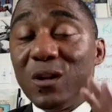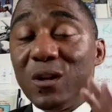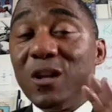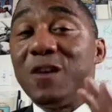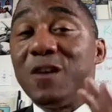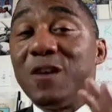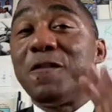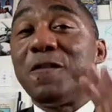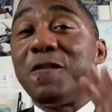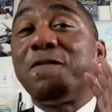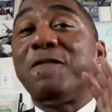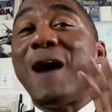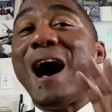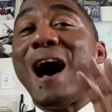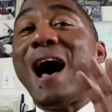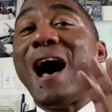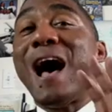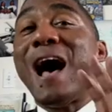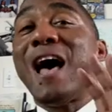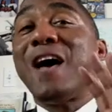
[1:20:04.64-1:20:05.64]
We're looking for
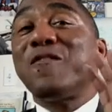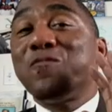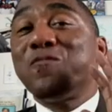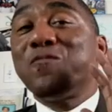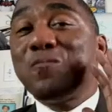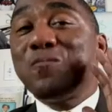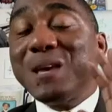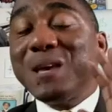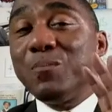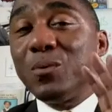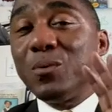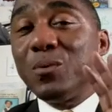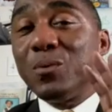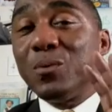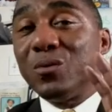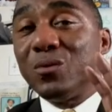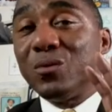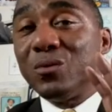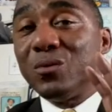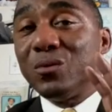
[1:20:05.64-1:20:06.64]
5
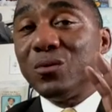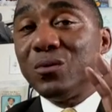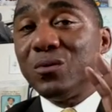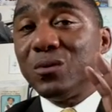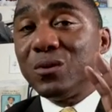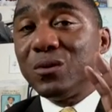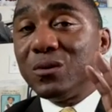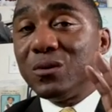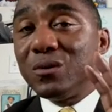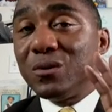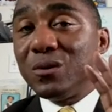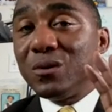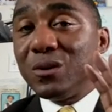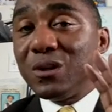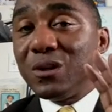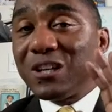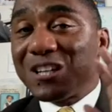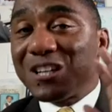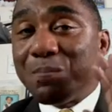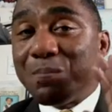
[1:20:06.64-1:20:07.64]
people,
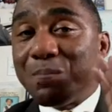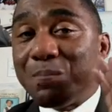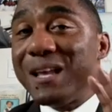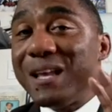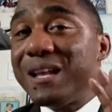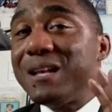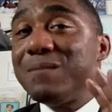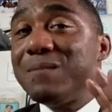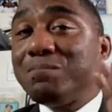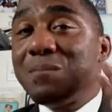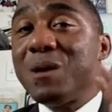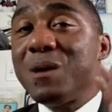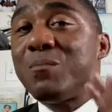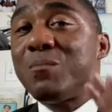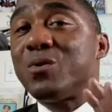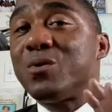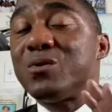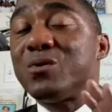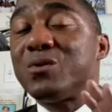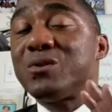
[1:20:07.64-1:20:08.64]
committed
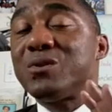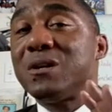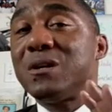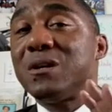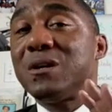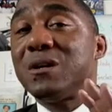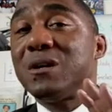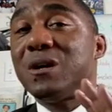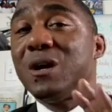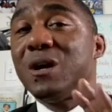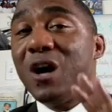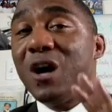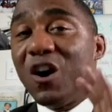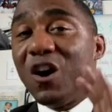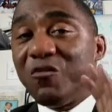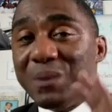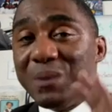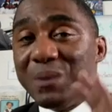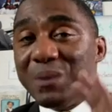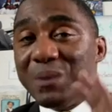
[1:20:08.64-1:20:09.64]
members
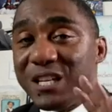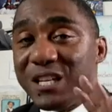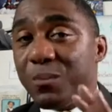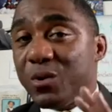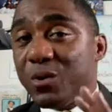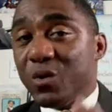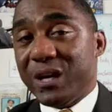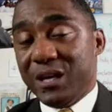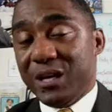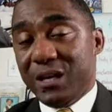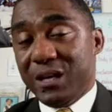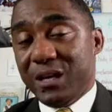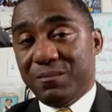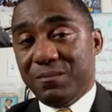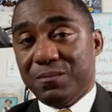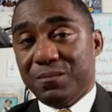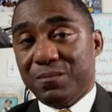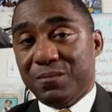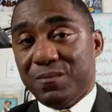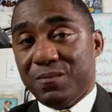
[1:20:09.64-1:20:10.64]
of BWE.
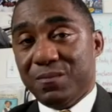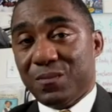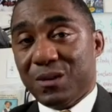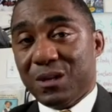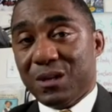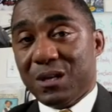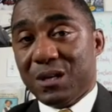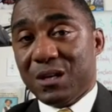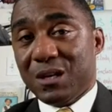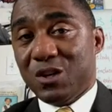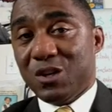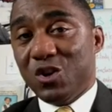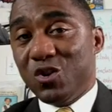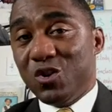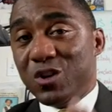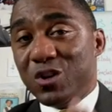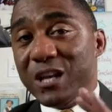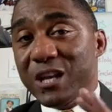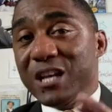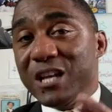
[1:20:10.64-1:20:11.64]

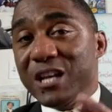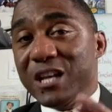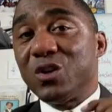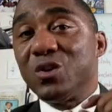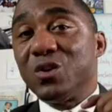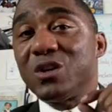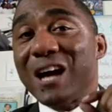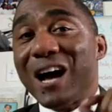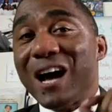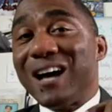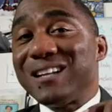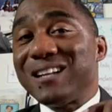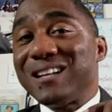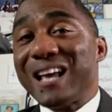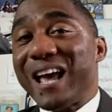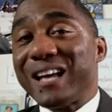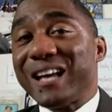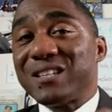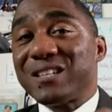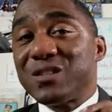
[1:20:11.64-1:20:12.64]
You need to
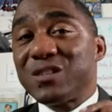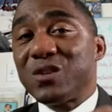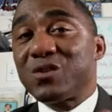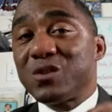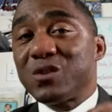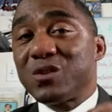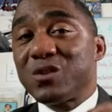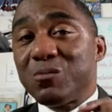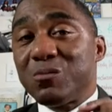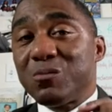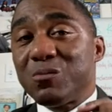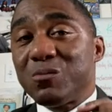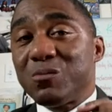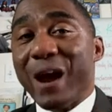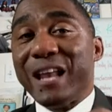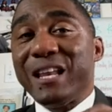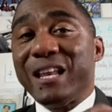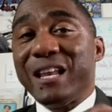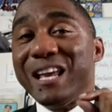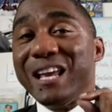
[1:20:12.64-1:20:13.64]
contact Sister
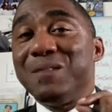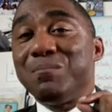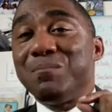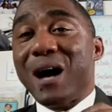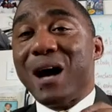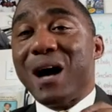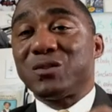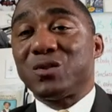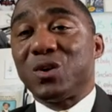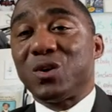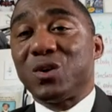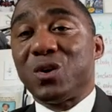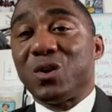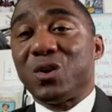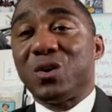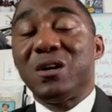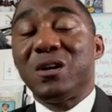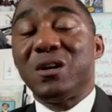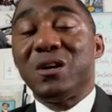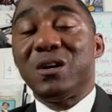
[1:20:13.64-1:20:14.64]
Brandy, inbox
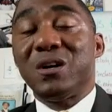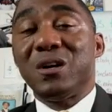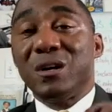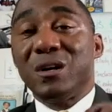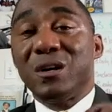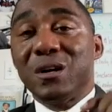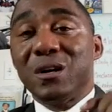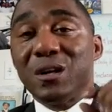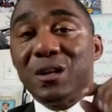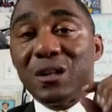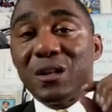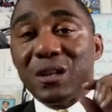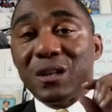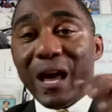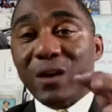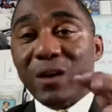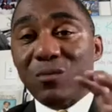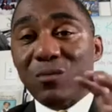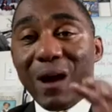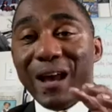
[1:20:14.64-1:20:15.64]
her
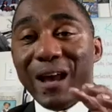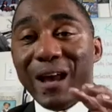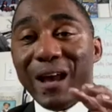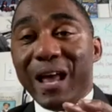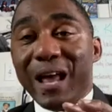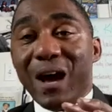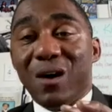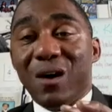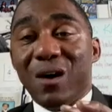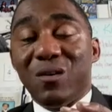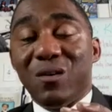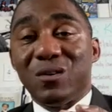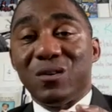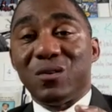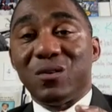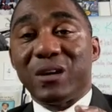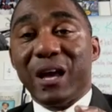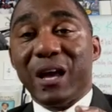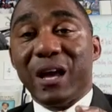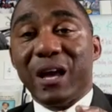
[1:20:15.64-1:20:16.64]
like right now,
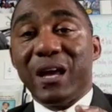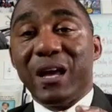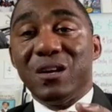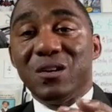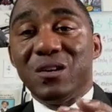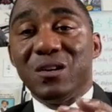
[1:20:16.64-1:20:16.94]
okay?